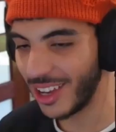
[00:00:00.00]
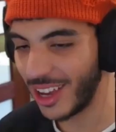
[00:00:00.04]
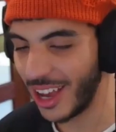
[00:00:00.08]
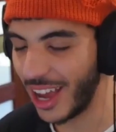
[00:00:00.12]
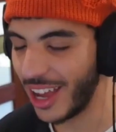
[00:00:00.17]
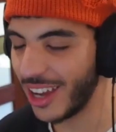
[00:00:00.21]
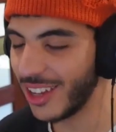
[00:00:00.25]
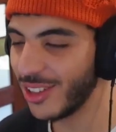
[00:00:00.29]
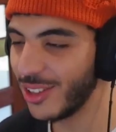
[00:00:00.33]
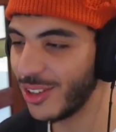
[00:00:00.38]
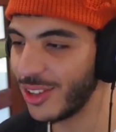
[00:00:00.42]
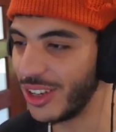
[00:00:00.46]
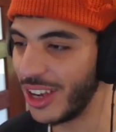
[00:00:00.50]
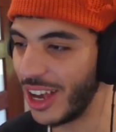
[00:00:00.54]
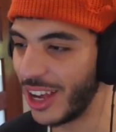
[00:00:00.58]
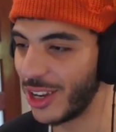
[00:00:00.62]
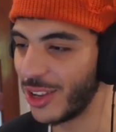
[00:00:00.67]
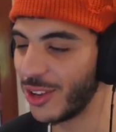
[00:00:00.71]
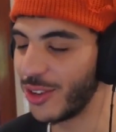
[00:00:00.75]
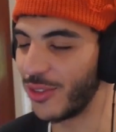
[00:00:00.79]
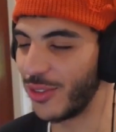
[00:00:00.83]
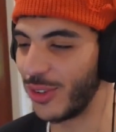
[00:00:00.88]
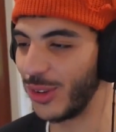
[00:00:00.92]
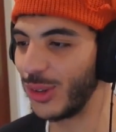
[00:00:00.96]
how do
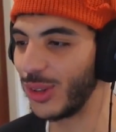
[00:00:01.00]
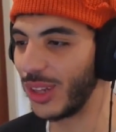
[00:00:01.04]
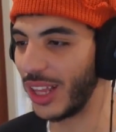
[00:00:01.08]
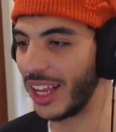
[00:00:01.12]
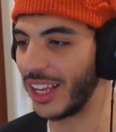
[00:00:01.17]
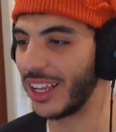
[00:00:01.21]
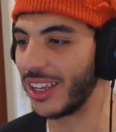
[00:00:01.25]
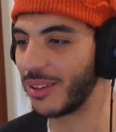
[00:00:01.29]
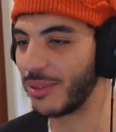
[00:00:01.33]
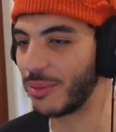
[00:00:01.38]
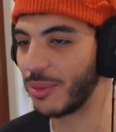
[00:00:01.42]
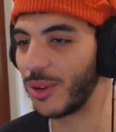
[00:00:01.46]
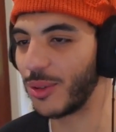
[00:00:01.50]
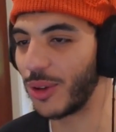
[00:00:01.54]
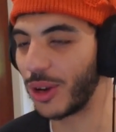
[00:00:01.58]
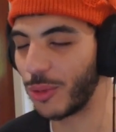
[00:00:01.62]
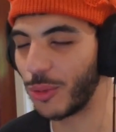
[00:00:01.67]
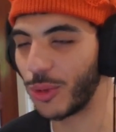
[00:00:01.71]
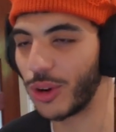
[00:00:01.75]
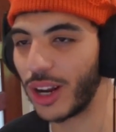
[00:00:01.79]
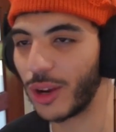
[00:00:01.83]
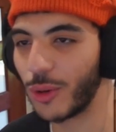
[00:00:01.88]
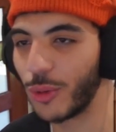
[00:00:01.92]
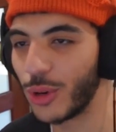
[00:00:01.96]
you feel
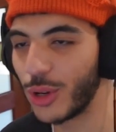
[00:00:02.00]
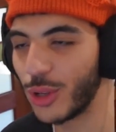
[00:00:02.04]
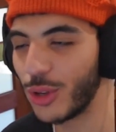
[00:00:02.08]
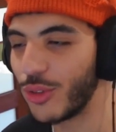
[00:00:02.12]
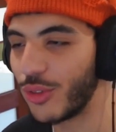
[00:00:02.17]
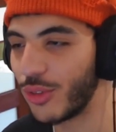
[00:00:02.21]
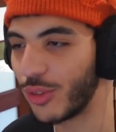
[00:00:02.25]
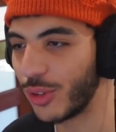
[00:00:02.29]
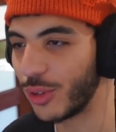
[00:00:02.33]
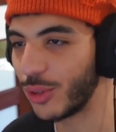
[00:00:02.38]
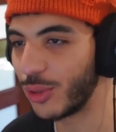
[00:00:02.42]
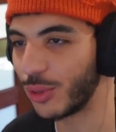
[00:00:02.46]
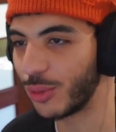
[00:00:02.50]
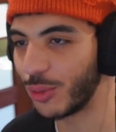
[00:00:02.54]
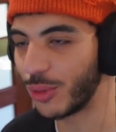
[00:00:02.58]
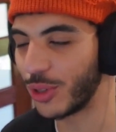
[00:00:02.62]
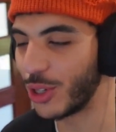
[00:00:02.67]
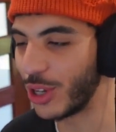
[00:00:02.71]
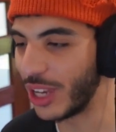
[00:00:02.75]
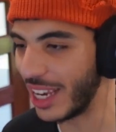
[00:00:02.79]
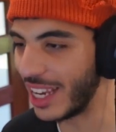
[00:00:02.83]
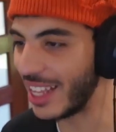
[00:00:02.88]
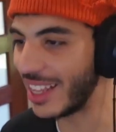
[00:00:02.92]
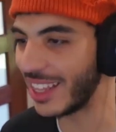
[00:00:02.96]
what do you feel when
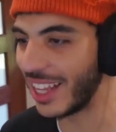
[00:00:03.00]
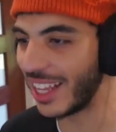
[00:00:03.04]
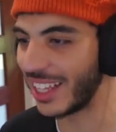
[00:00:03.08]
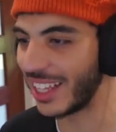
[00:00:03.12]
you're in that